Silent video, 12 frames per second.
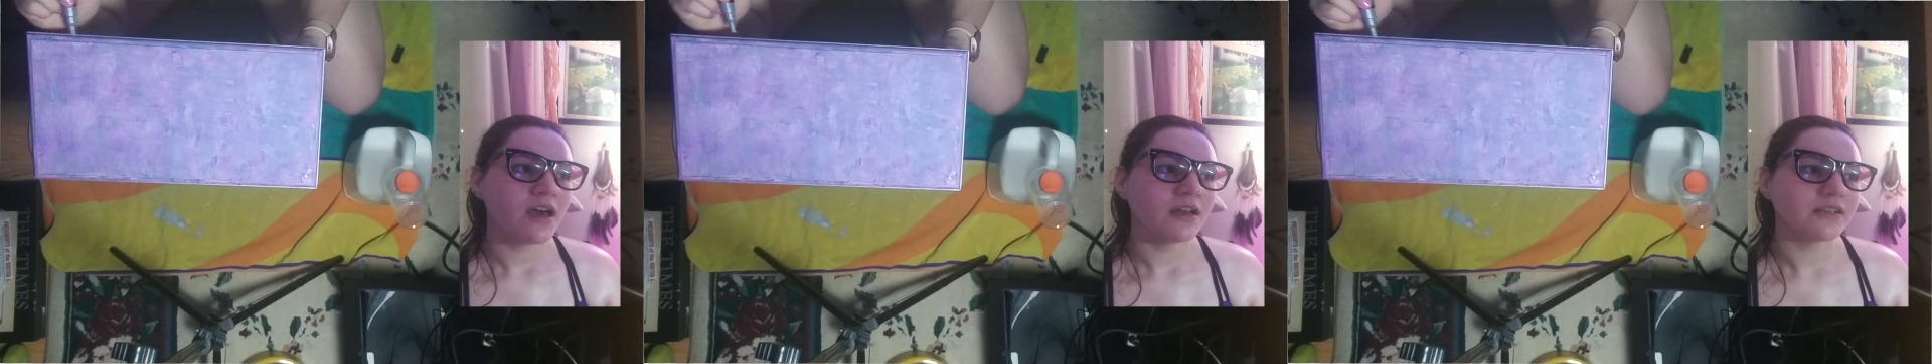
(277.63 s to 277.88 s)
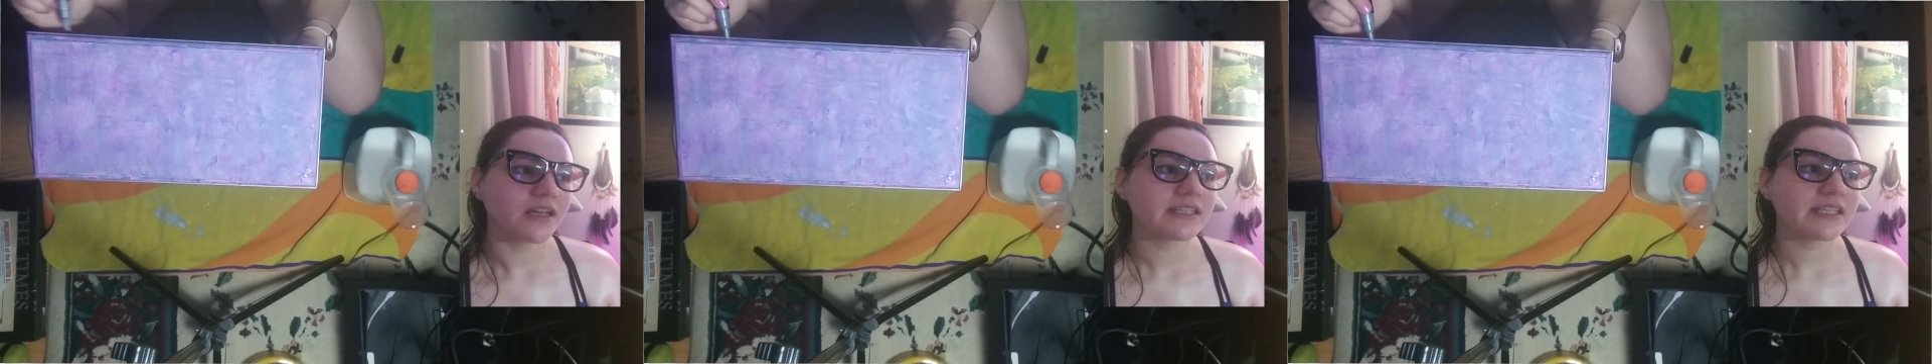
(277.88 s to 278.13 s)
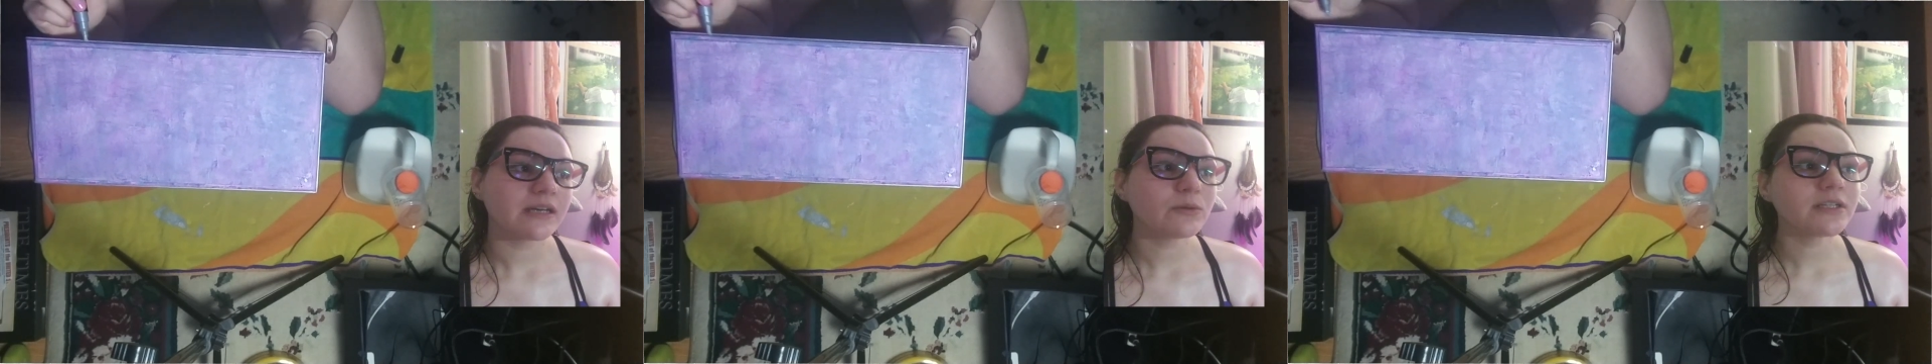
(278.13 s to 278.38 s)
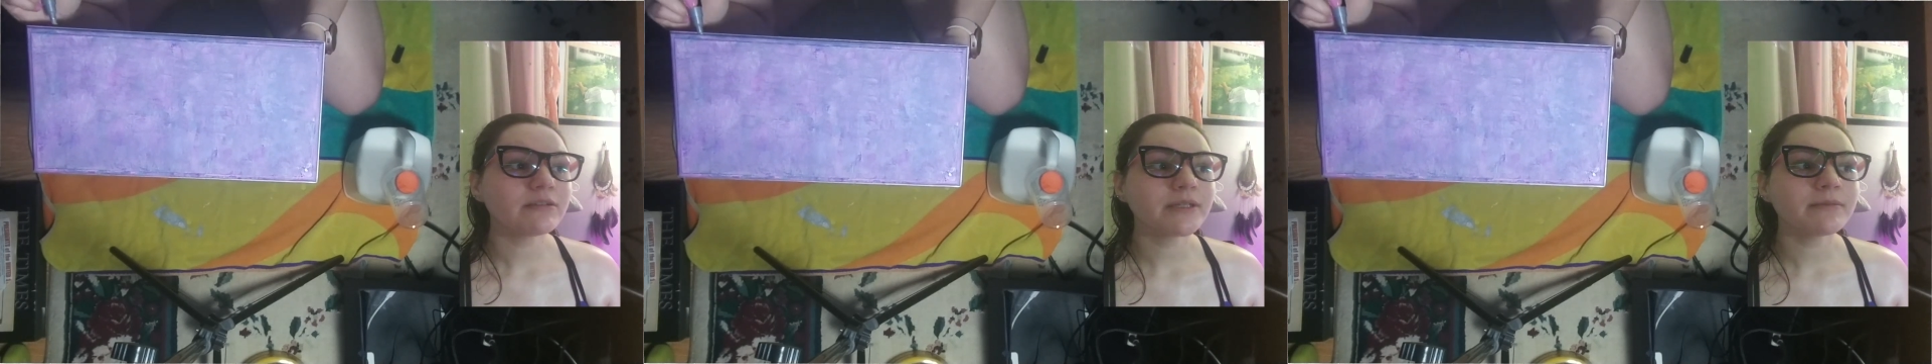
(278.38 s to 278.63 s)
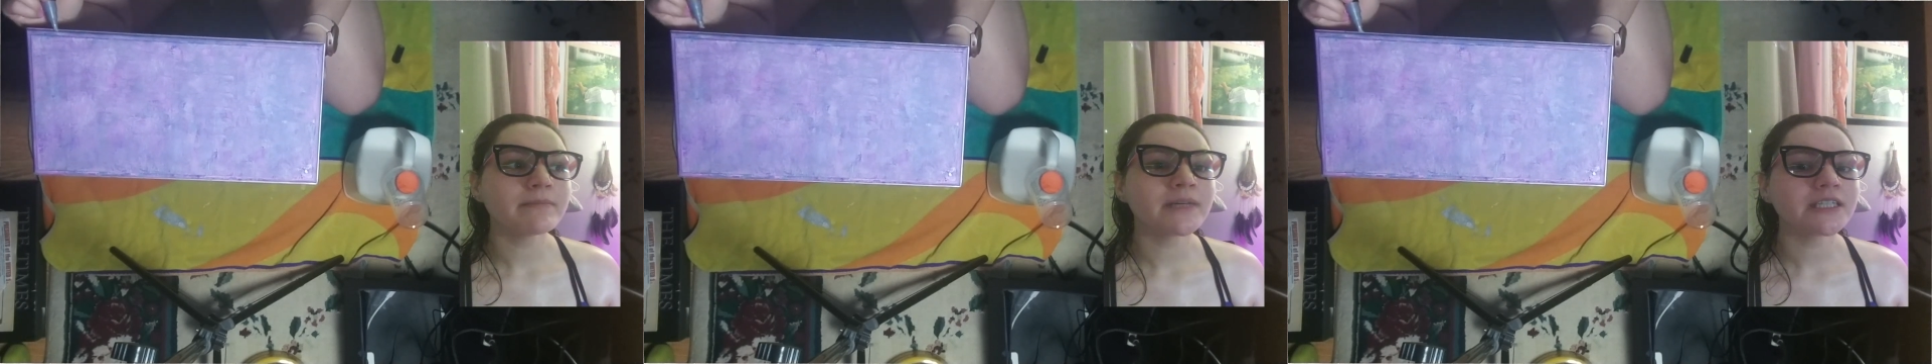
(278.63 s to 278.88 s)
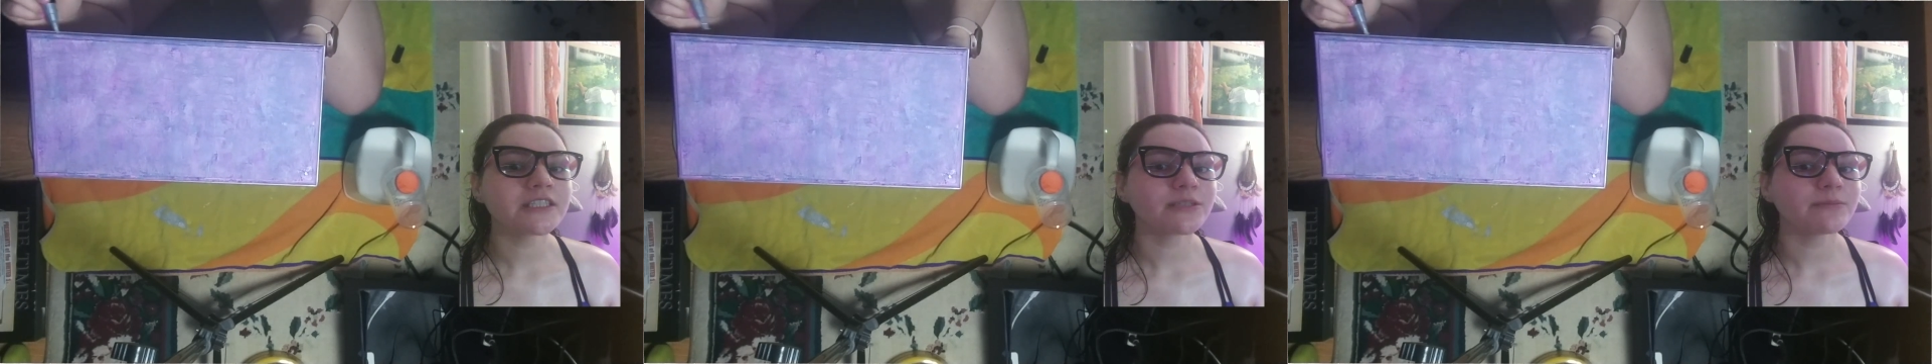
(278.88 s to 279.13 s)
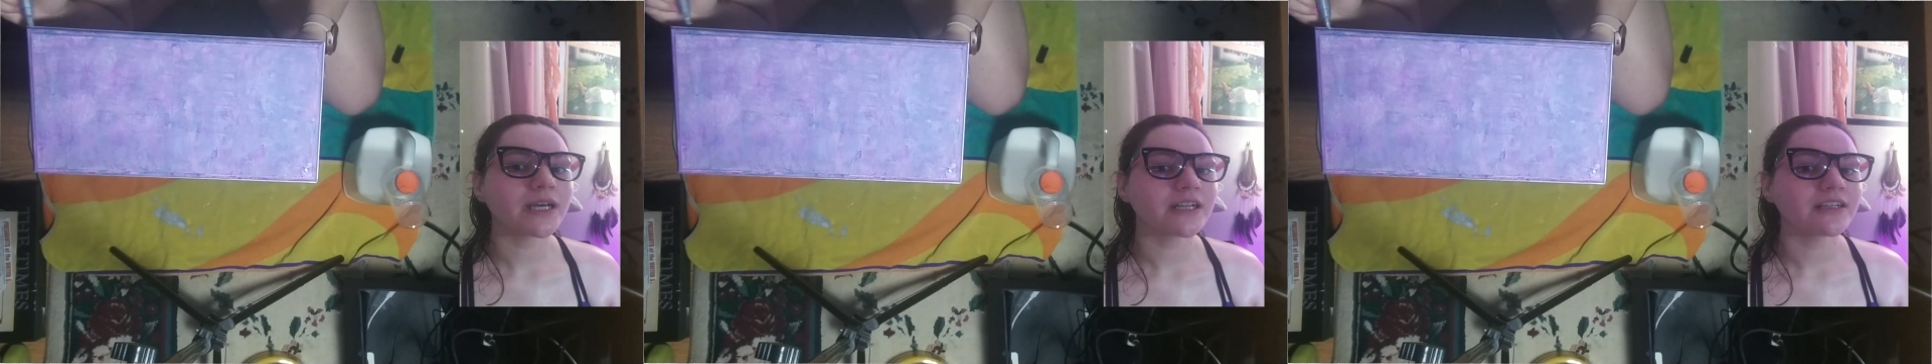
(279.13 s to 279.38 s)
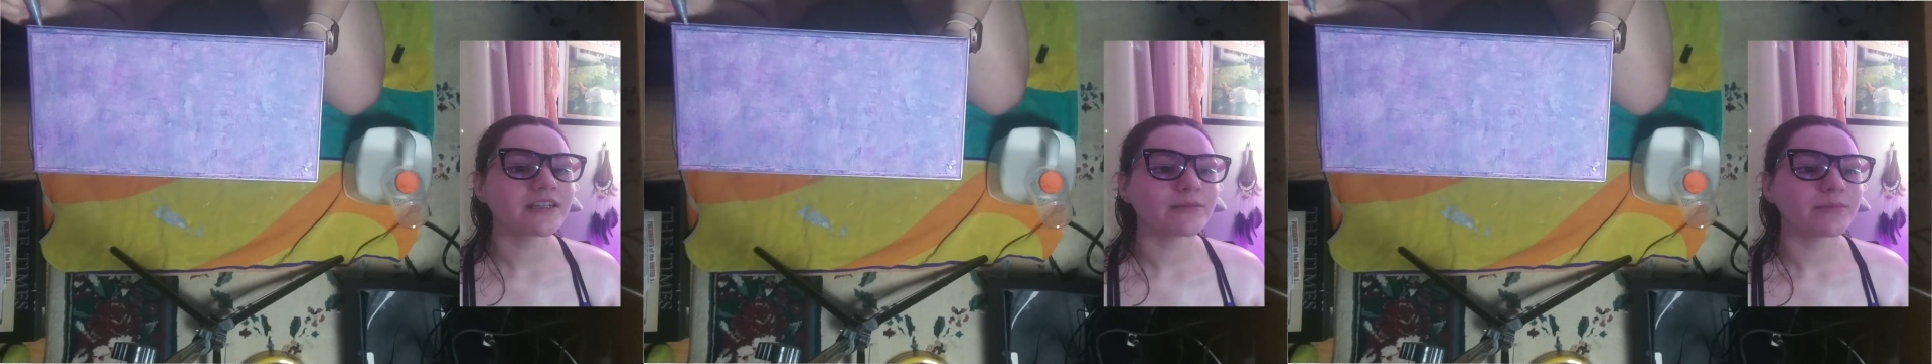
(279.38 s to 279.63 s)
Not that that would have been much
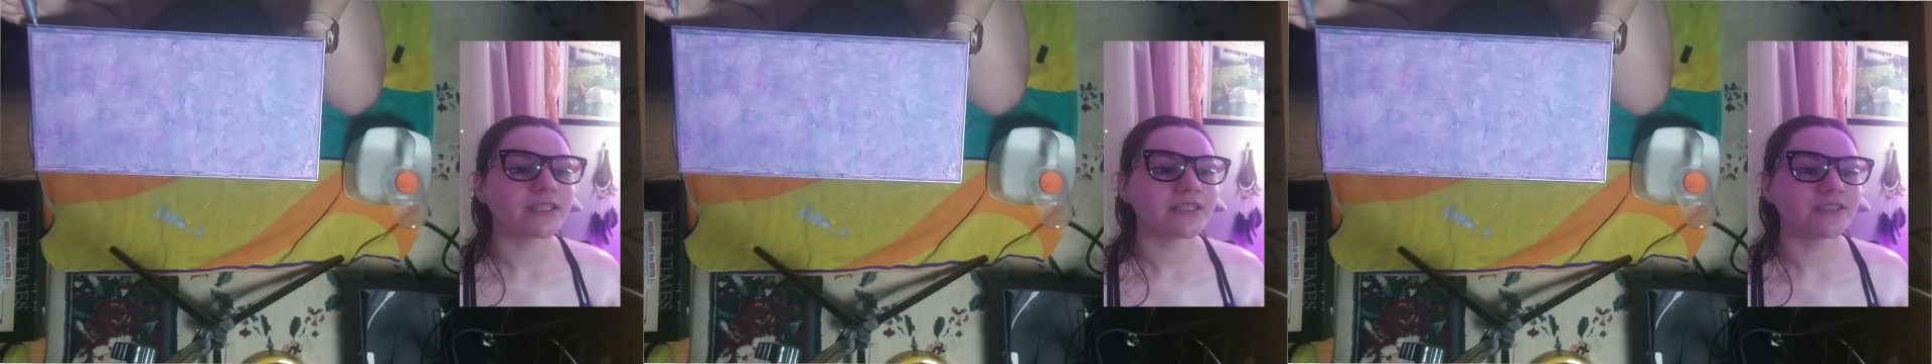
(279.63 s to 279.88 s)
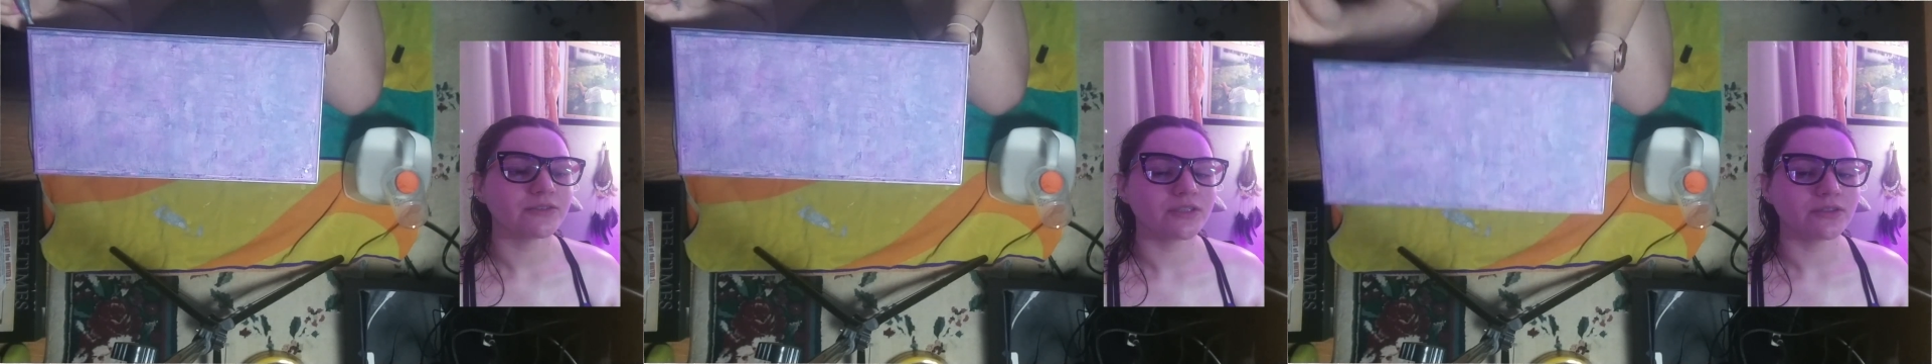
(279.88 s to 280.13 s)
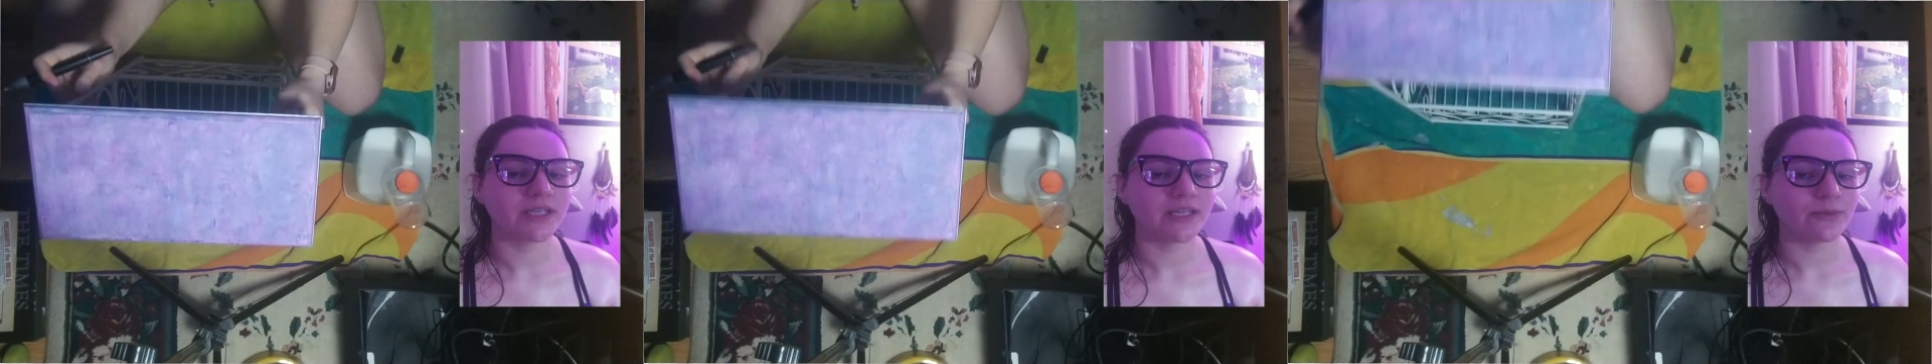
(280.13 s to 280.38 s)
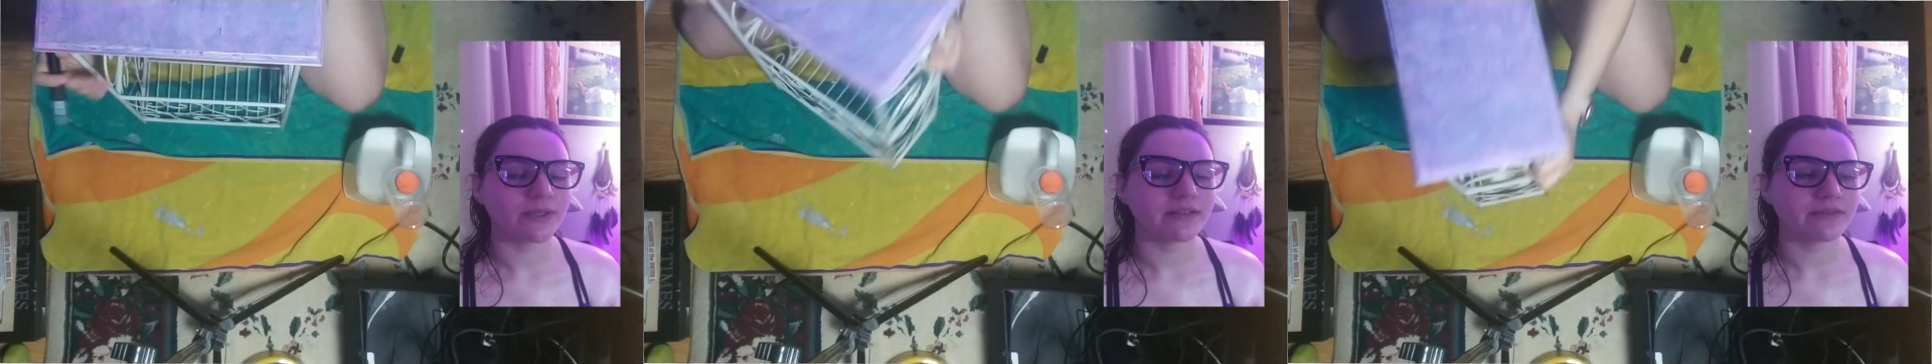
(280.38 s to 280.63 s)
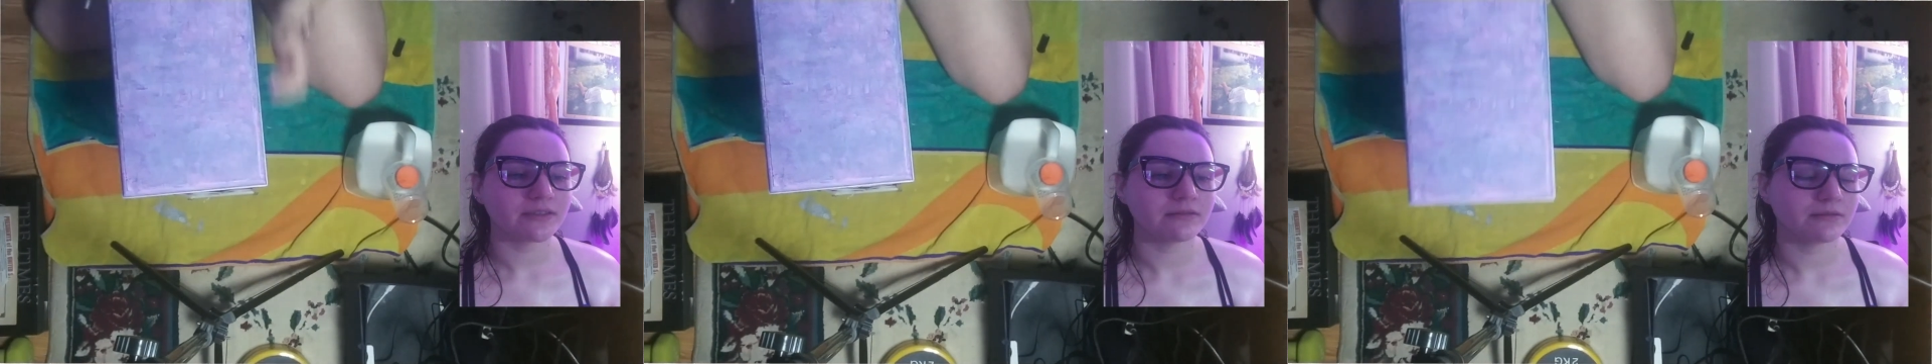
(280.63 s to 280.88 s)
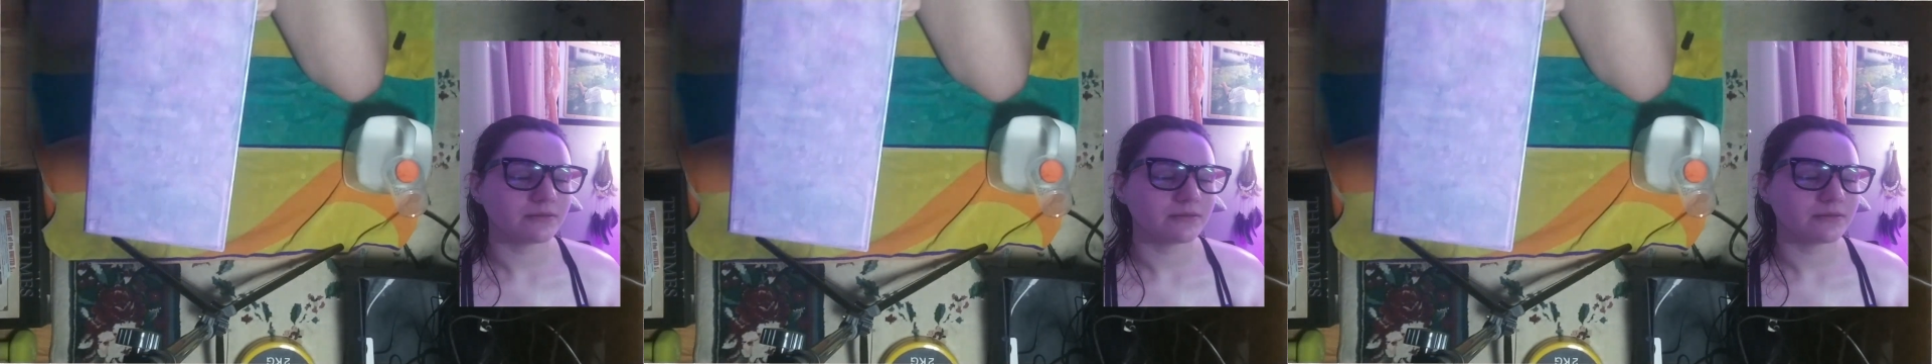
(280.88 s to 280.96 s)
better, but you know, hey, whatever.